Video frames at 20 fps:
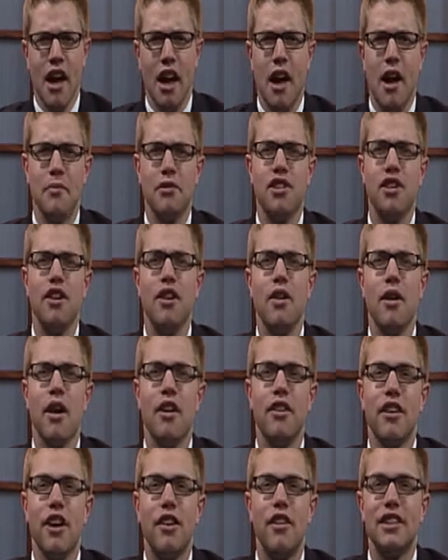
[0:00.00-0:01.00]
I'm sure you all
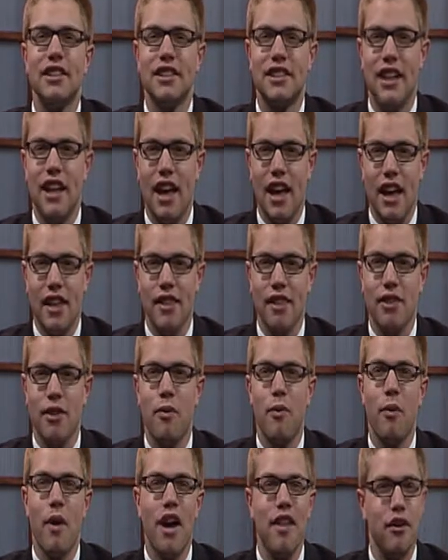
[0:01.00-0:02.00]
noticed today that the
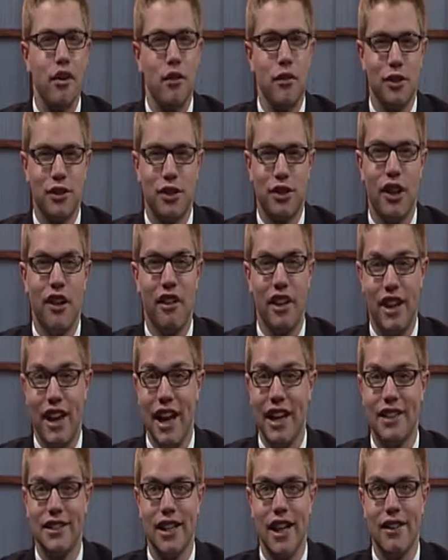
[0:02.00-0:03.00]
weather was really
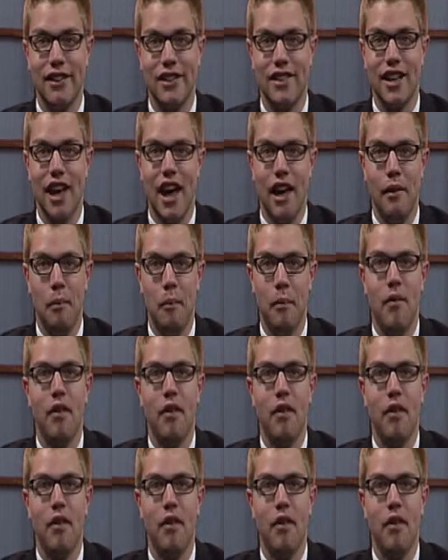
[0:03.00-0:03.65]
nice outside.